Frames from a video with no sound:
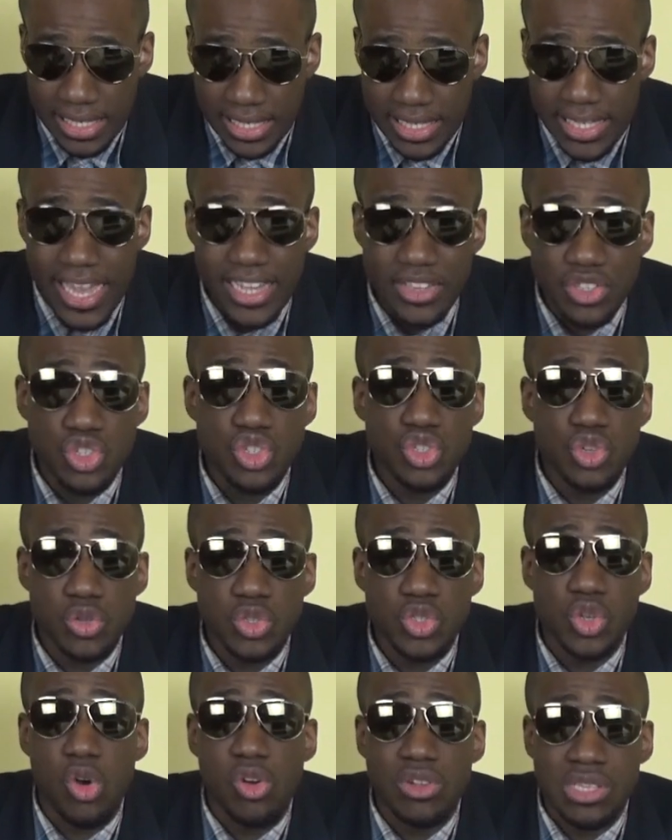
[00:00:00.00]
get
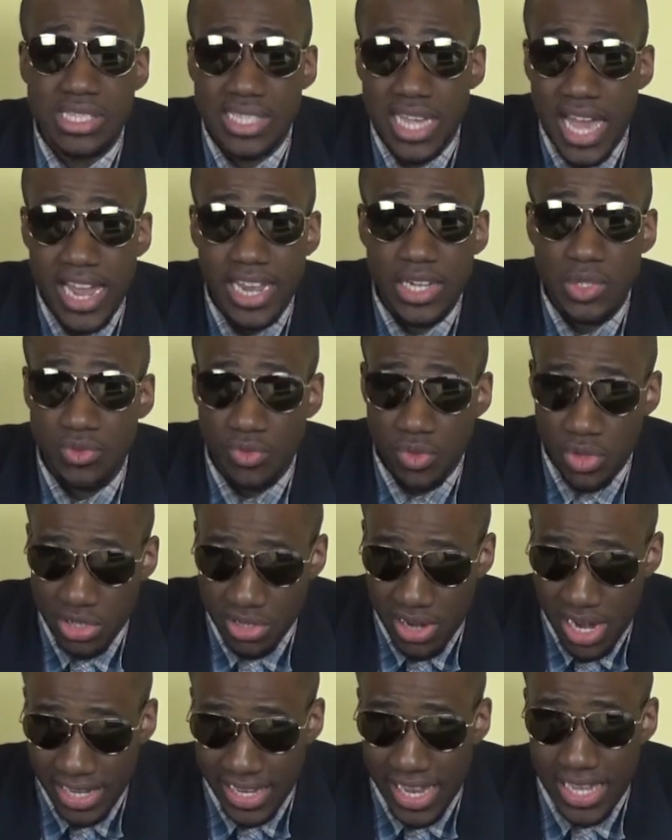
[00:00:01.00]
shots on target. We've got
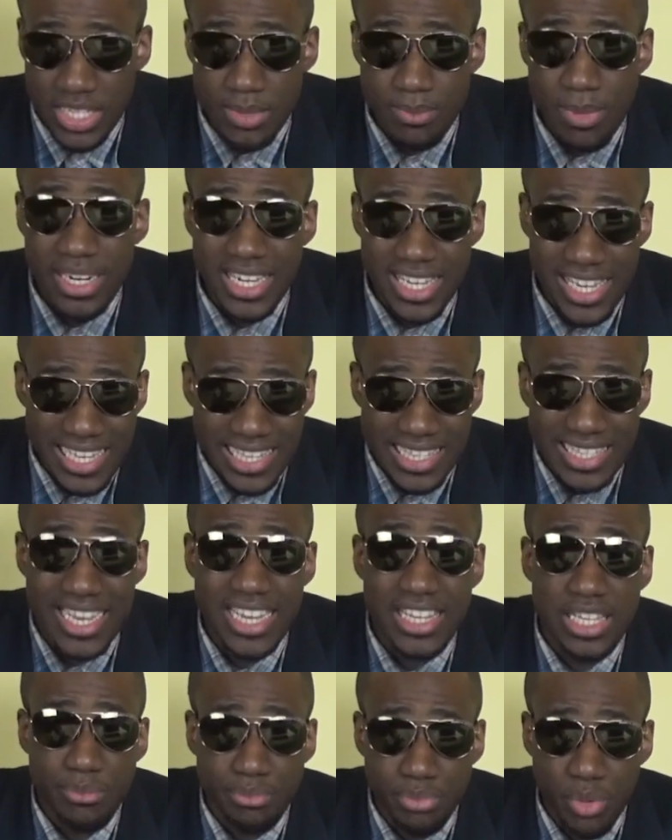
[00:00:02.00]
to try and get men
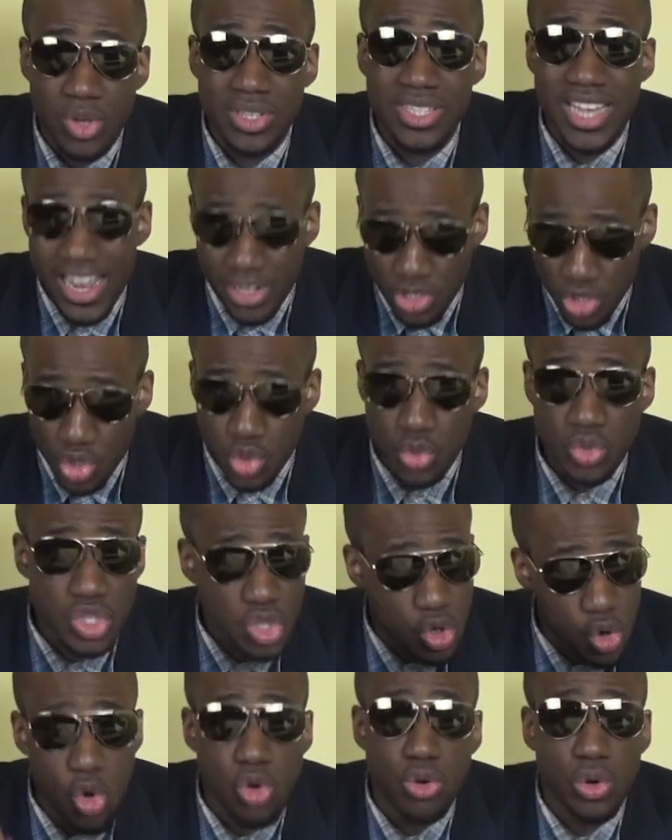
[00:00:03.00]
inside the box and
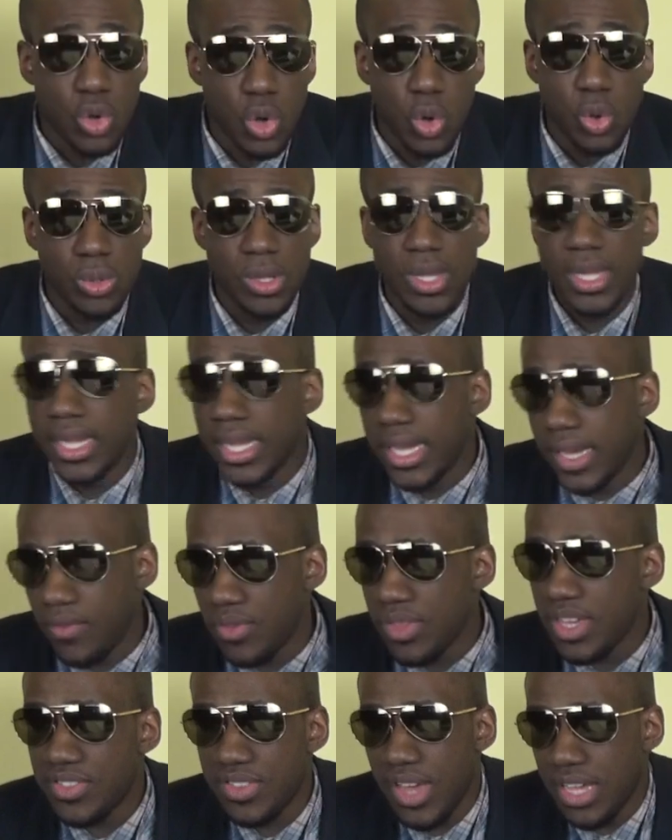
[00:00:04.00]
shooting on goal.
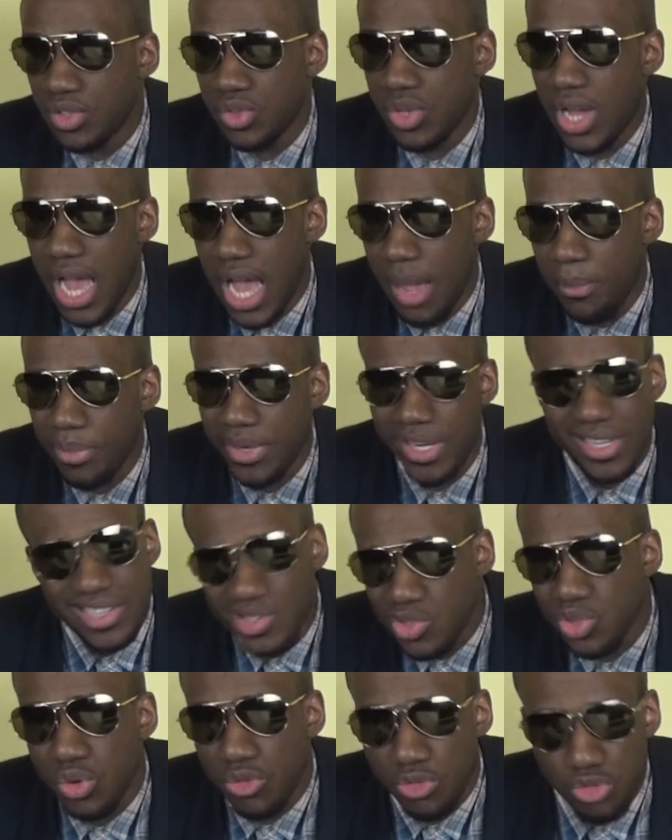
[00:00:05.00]
If that's not happening,
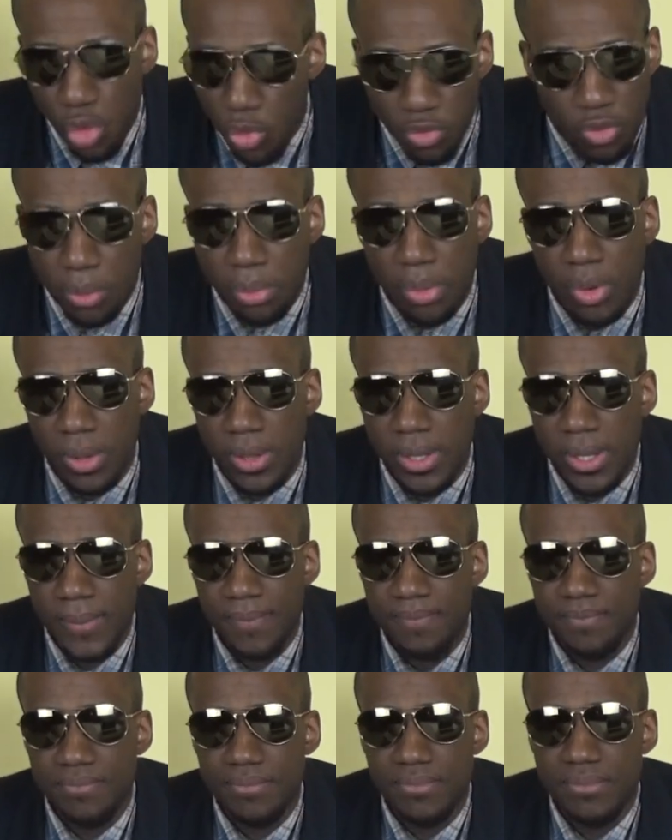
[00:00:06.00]
it's not football.
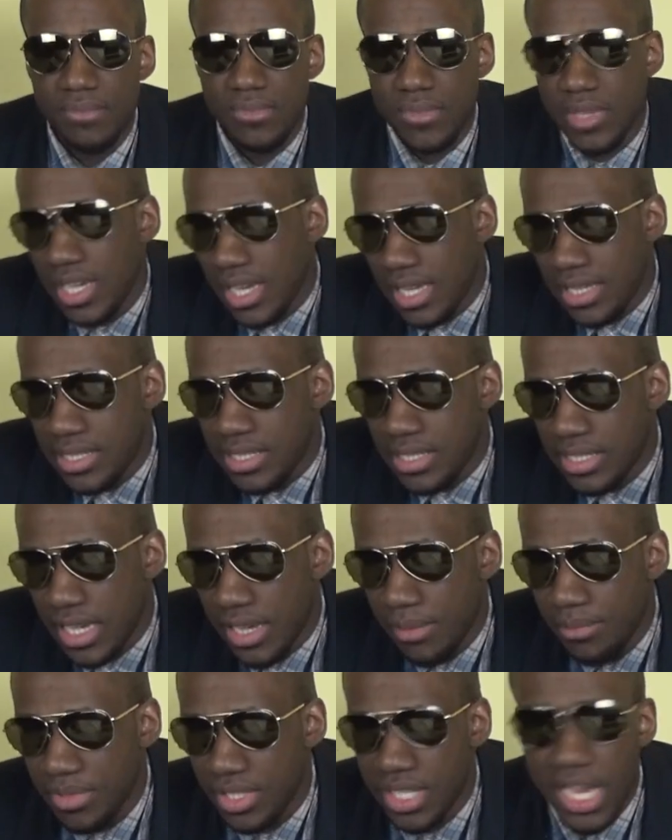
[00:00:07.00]
It's
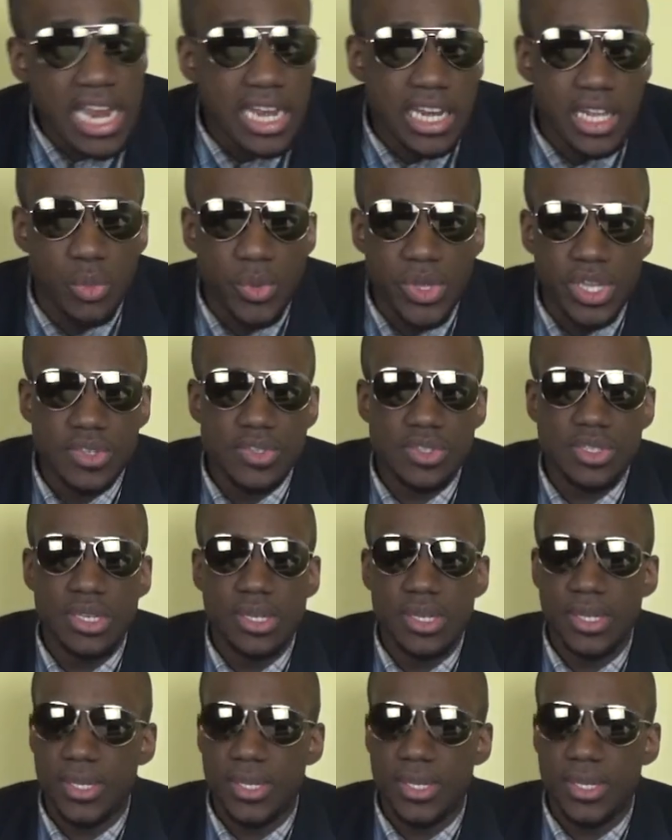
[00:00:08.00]
tiddlywinks.